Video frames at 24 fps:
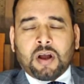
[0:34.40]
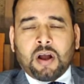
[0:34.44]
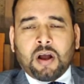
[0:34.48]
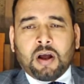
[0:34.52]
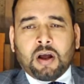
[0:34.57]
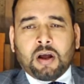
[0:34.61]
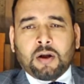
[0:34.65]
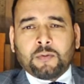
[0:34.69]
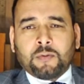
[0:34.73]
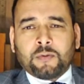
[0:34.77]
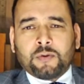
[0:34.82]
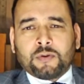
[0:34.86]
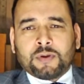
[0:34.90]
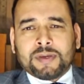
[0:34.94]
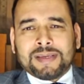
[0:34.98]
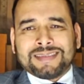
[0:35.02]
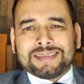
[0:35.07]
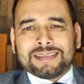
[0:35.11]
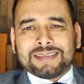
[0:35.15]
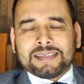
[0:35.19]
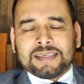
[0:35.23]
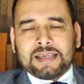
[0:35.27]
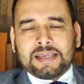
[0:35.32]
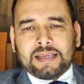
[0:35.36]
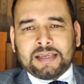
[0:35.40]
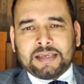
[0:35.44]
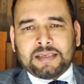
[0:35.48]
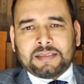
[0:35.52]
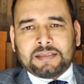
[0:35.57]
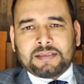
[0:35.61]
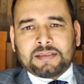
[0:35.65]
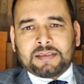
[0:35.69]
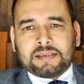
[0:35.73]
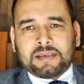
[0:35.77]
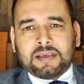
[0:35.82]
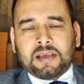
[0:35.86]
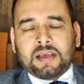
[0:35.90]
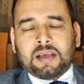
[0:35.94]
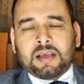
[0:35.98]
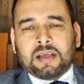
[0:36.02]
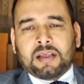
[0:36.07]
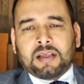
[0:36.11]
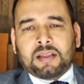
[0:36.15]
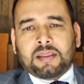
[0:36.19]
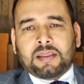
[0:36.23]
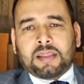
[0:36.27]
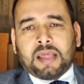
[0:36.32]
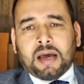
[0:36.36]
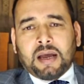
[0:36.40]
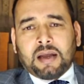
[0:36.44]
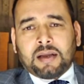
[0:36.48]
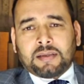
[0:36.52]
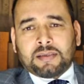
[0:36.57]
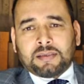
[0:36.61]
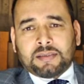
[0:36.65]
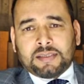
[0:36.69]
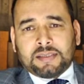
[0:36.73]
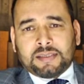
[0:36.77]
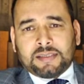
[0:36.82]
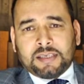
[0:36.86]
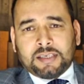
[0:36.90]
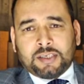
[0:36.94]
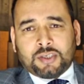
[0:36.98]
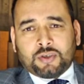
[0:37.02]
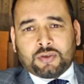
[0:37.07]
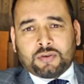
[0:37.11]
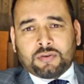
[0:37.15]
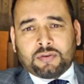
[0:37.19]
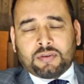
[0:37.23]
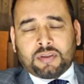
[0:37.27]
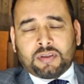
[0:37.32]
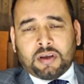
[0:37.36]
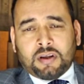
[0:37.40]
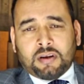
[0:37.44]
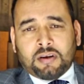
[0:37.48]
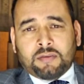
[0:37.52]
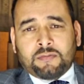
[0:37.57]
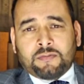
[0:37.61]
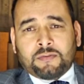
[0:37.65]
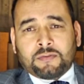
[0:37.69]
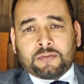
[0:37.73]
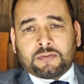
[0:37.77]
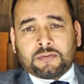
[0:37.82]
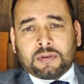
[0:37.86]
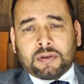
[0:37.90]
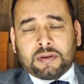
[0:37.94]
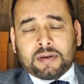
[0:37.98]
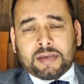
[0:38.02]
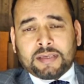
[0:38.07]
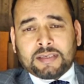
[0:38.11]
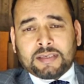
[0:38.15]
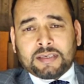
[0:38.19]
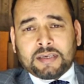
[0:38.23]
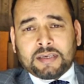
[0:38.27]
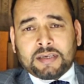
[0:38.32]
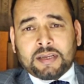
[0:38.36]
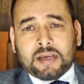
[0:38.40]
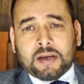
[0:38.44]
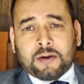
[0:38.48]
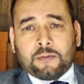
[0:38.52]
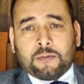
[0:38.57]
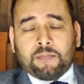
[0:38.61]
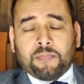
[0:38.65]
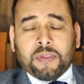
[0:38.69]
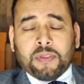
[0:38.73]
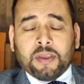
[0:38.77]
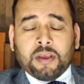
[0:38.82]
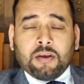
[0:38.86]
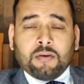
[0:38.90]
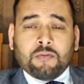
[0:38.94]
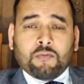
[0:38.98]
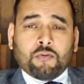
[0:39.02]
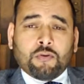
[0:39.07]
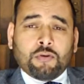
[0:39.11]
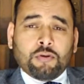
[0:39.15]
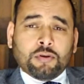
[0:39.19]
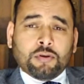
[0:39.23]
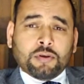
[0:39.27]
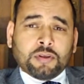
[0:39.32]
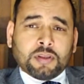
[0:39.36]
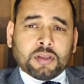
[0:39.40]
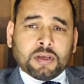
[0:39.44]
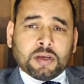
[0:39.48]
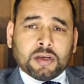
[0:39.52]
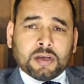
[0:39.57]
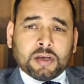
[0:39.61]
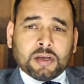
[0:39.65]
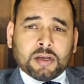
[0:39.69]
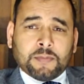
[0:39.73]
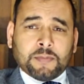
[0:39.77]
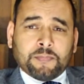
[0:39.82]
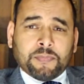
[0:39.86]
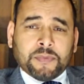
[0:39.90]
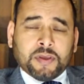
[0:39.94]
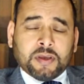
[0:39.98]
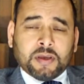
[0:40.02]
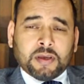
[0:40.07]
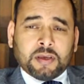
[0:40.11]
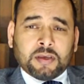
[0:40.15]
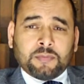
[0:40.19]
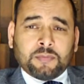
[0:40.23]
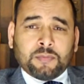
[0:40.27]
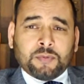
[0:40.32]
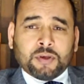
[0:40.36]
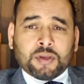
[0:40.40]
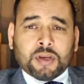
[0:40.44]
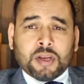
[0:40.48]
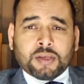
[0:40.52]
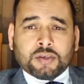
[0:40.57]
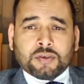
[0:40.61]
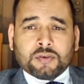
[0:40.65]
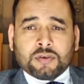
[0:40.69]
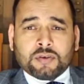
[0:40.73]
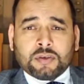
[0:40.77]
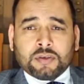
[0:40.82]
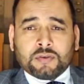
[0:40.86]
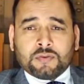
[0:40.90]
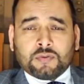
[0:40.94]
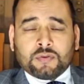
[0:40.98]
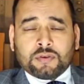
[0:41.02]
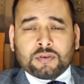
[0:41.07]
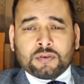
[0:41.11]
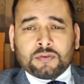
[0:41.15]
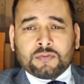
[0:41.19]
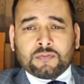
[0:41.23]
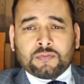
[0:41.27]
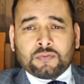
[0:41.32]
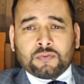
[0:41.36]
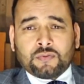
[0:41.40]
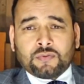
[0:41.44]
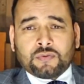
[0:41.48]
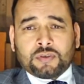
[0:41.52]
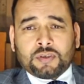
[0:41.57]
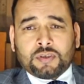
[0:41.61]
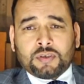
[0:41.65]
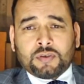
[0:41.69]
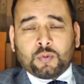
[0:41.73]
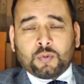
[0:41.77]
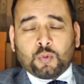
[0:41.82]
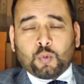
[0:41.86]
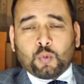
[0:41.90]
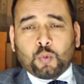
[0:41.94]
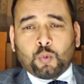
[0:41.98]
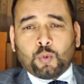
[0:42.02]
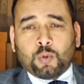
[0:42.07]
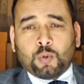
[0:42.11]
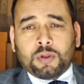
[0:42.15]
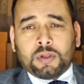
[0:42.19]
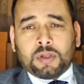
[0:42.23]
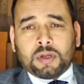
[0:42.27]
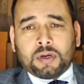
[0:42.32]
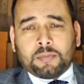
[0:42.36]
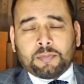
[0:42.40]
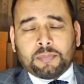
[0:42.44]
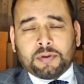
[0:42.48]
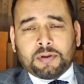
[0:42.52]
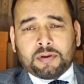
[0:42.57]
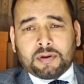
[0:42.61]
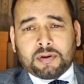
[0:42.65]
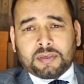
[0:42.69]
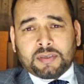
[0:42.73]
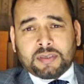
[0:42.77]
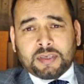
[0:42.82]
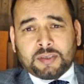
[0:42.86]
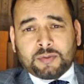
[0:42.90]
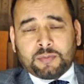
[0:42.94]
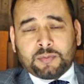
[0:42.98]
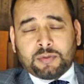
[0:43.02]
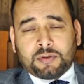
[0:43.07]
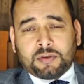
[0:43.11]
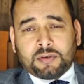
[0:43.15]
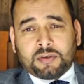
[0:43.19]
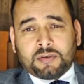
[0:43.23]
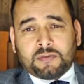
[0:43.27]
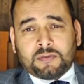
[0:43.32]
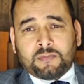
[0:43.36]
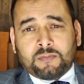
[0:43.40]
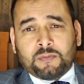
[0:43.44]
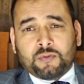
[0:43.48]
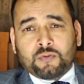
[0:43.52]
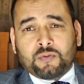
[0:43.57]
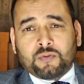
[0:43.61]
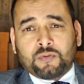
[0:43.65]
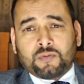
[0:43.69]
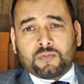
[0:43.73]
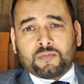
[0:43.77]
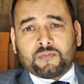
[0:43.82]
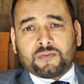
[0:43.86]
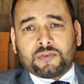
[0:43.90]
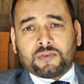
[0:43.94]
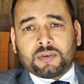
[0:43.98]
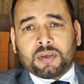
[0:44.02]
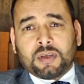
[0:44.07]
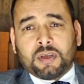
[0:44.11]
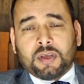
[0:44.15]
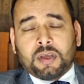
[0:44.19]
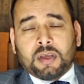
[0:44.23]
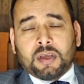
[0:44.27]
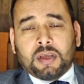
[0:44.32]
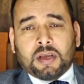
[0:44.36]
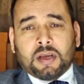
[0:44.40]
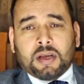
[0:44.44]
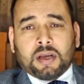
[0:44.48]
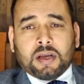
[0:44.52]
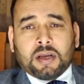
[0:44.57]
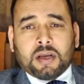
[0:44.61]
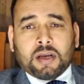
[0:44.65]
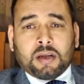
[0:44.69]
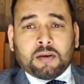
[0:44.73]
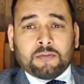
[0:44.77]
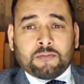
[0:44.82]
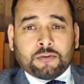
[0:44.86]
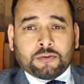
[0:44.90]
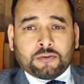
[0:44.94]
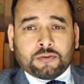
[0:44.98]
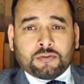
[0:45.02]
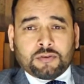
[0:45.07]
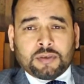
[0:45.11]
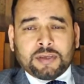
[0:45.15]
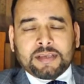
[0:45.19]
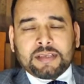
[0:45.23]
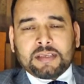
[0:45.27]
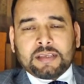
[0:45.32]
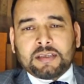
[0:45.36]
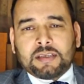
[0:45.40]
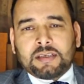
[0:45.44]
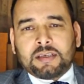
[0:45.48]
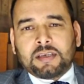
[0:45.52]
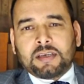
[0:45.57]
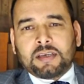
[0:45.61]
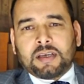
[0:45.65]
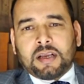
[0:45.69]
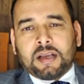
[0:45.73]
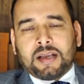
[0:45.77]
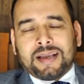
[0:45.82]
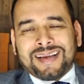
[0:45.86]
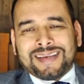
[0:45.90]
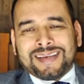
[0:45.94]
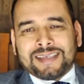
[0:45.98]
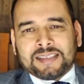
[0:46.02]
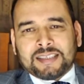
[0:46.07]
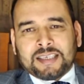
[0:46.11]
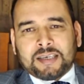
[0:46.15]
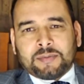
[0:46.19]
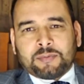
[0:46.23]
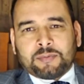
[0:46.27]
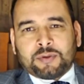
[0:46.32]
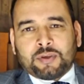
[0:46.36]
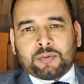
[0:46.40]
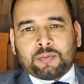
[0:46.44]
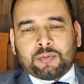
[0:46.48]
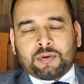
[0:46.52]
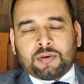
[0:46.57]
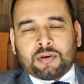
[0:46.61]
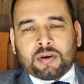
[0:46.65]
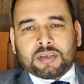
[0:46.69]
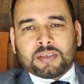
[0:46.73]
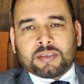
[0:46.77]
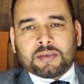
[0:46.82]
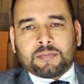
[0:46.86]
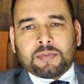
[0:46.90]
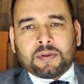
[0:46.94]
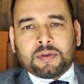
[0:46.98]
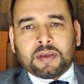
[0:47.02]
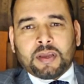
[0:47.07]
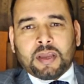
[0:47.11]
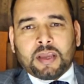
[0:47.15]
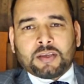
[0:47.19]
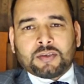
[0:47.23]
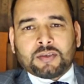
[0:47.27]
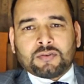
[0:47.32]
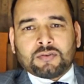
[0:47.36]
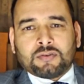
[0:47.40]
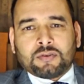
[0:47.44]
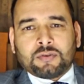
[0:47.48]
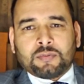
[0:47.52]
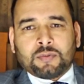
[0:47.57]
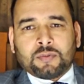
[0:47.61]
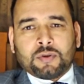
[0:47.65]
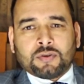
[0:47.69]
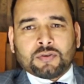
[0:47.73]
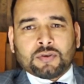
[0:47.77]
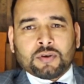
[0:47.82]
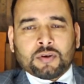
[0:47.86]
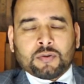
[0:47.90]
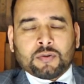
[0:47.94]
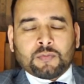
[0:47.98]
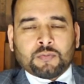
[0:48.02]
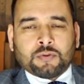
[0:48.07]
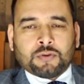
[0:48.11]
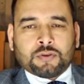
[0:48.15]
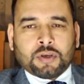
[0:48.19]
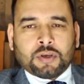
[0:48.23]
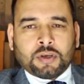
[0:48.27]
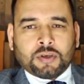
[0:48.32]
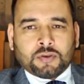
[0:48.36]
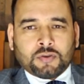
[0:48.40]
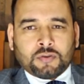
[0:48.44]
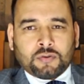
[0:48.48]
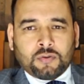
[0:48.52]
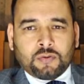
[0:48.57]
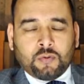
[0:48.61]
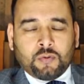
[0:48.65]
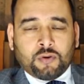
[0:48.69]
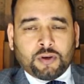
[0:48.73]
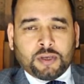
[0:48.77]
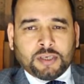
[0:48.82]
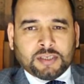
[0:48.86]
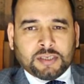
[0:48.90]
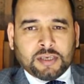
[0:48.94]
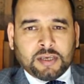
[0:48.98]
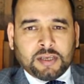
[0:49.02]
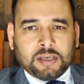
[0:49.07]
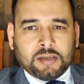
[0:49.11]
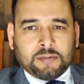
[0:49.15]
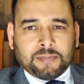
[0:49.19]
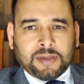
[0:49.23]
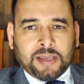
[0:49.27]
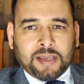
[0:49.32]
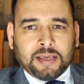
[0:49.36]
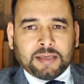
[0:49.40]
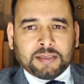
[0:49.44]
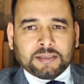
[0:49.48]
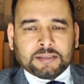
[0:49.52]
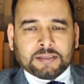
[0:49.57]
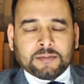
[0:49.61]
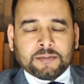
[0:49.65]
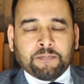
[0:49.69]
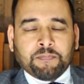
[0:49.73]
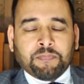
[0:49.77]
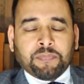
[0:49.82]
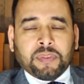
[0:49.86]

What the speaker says: How you can challenge that decision, that refusal letter? Now, following the Immigration Act 2014, all the appeal rights has been removed, unfortunately, except human rights application, humanitarian protection, or asylum case.